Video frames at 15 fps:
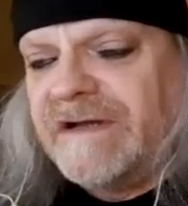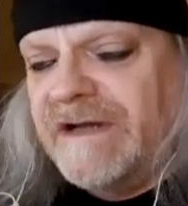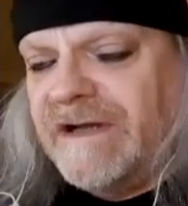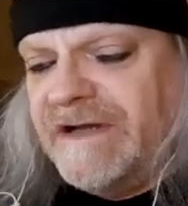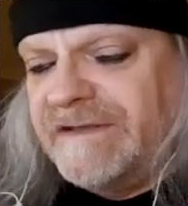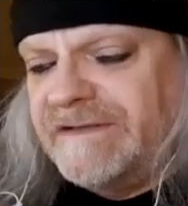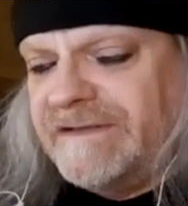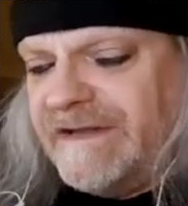
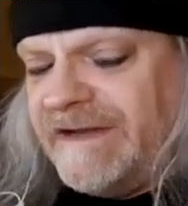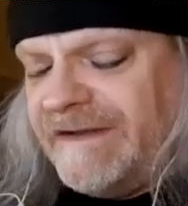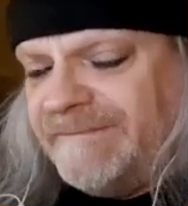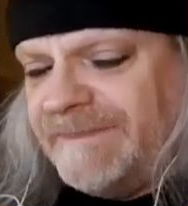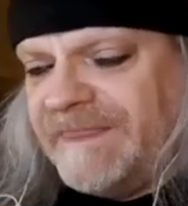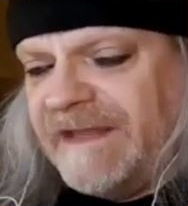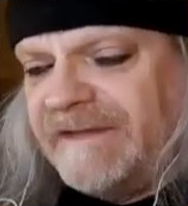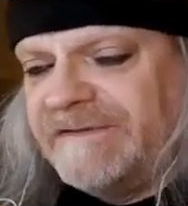And
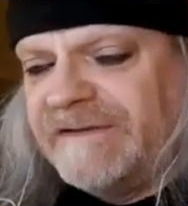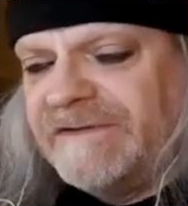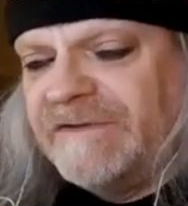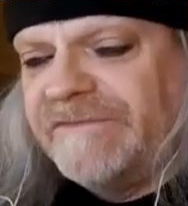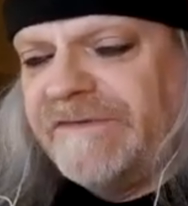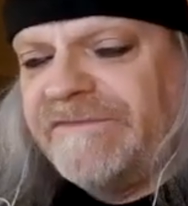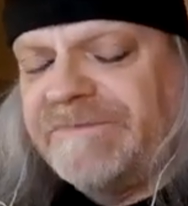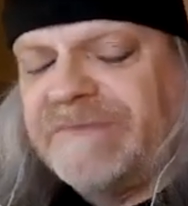then the
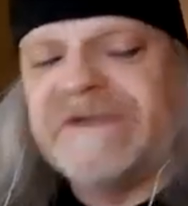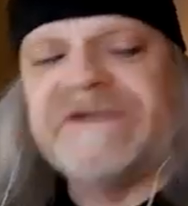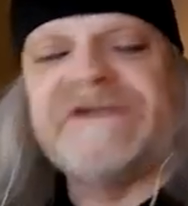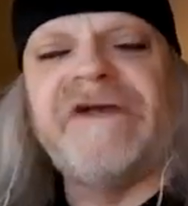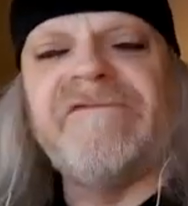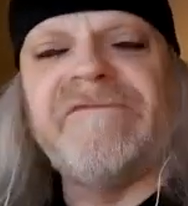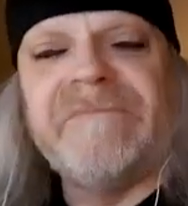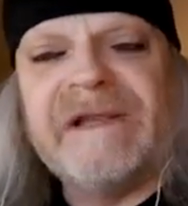new wave British
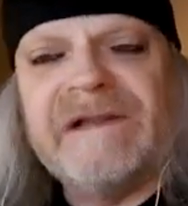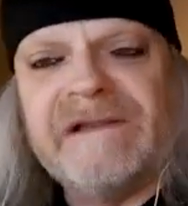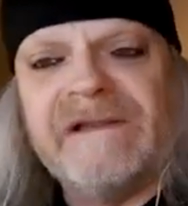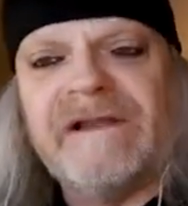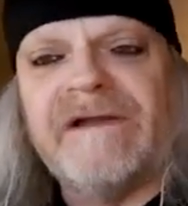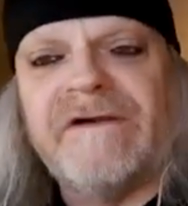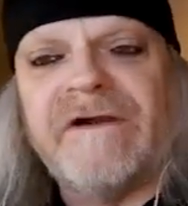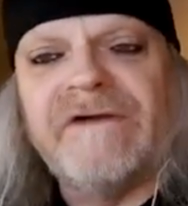heavy metal
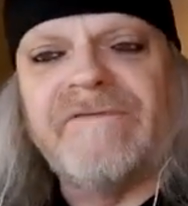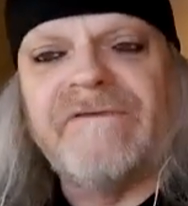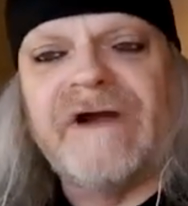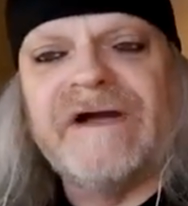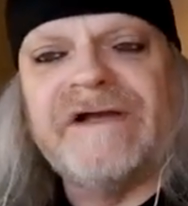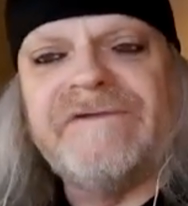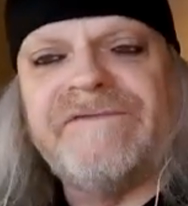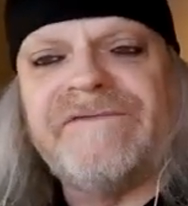
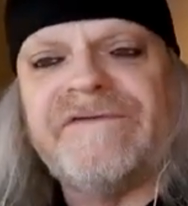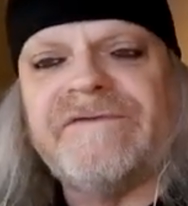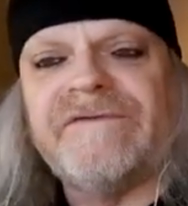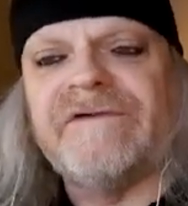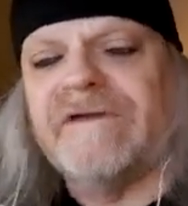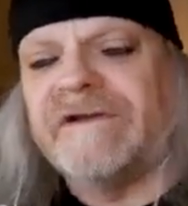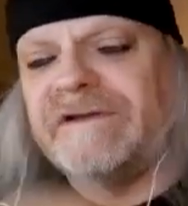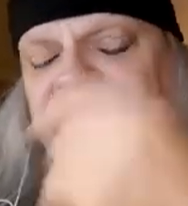arrived,
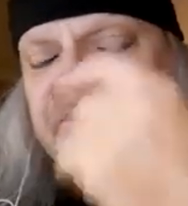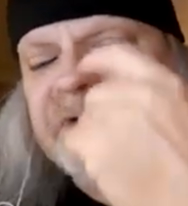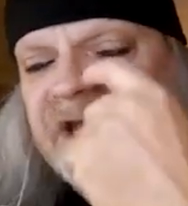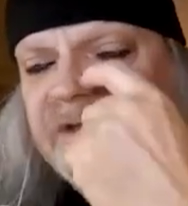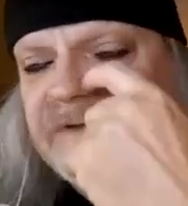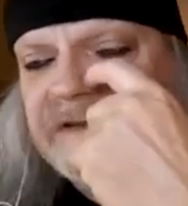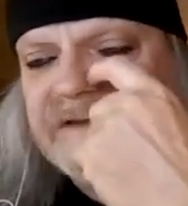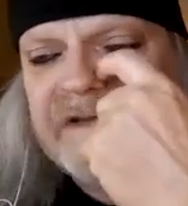and I
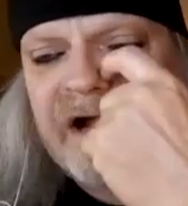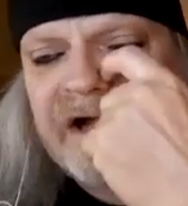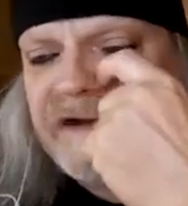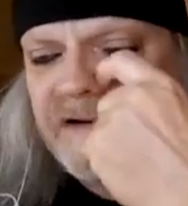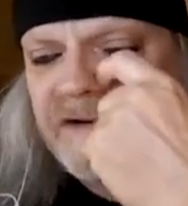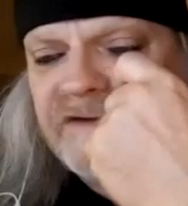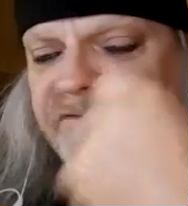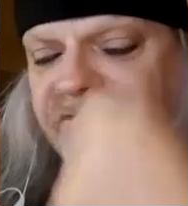became a
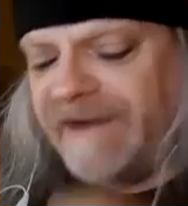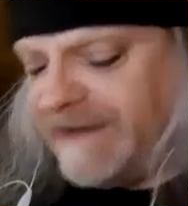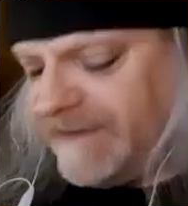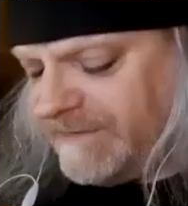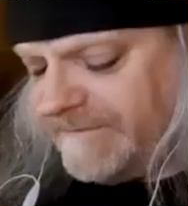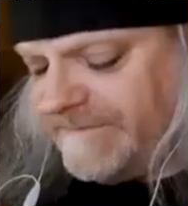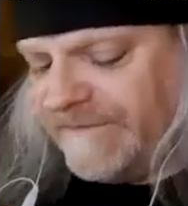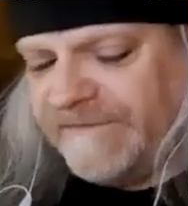diehard fan
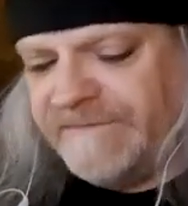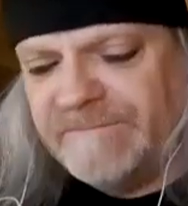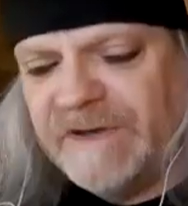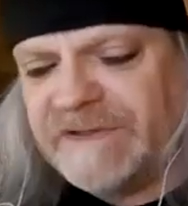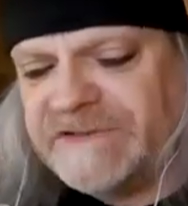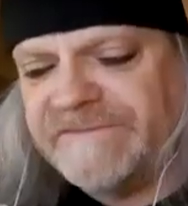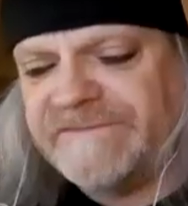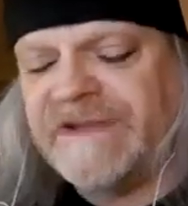of
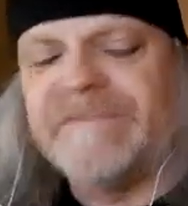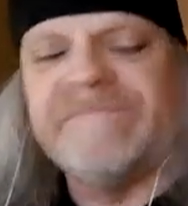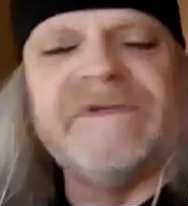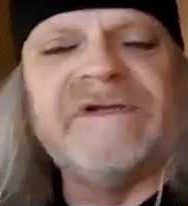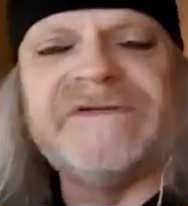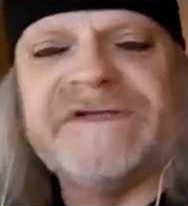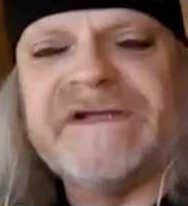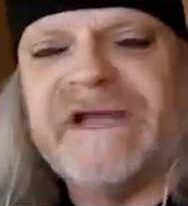much of that
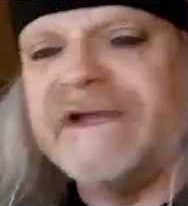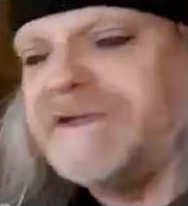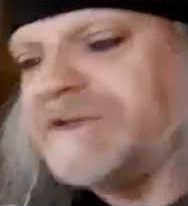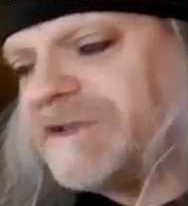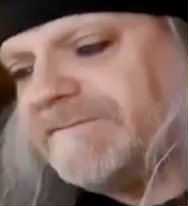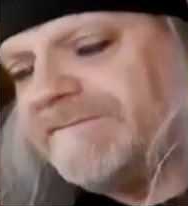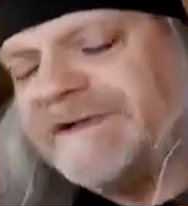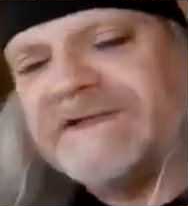music,
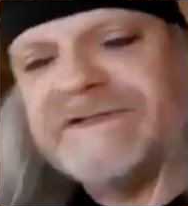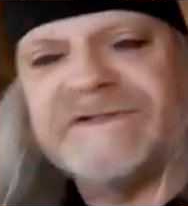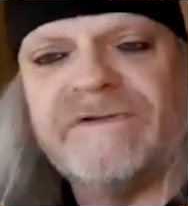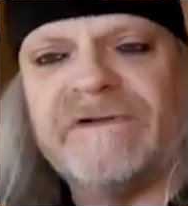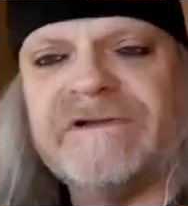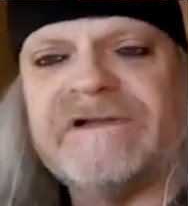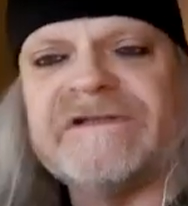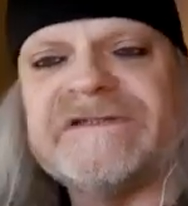Angel Witch and
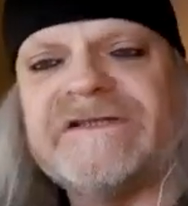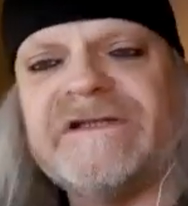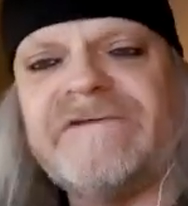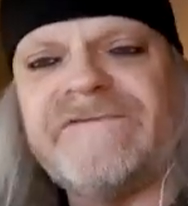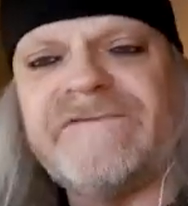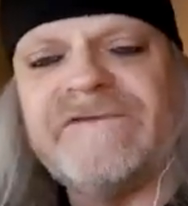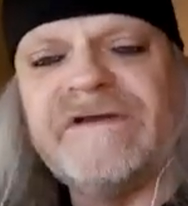all that stuff.